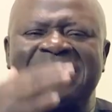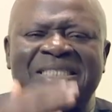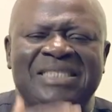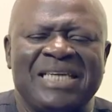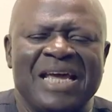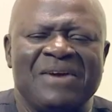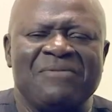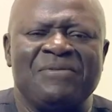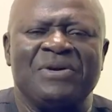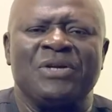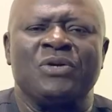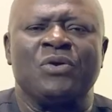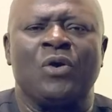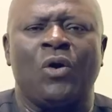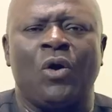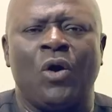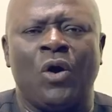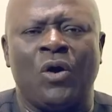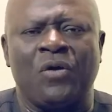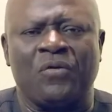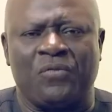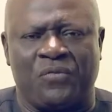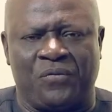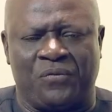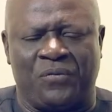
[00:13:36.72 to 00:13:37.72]
David
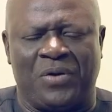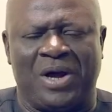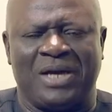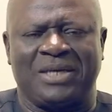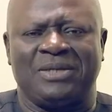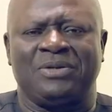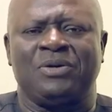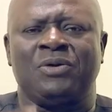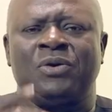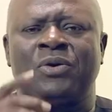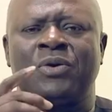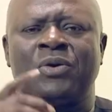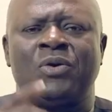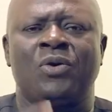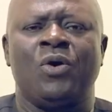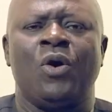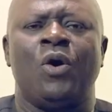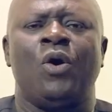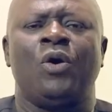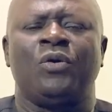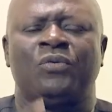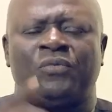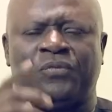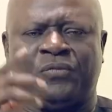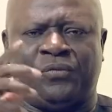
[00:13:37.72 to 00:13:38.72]
offered
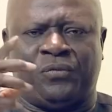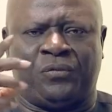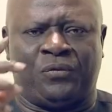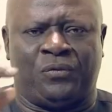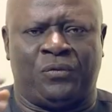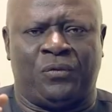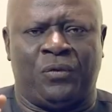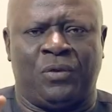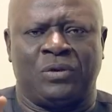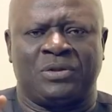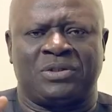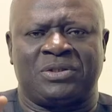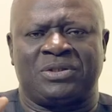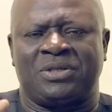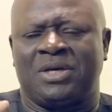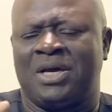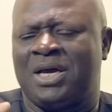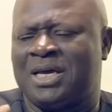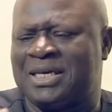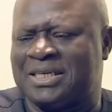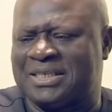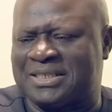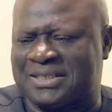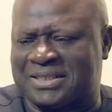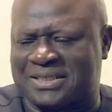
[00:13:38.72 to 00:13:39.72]
God first
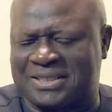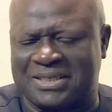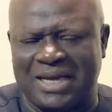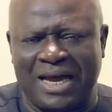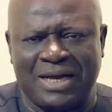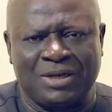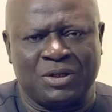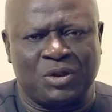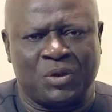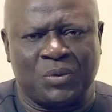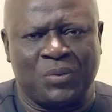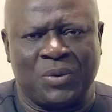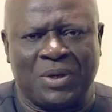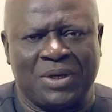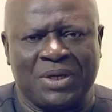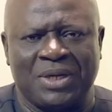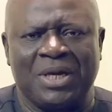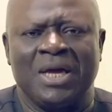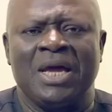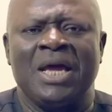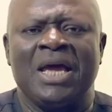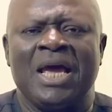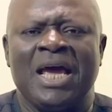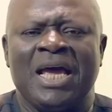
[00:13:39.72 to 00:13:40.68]
sanctuary.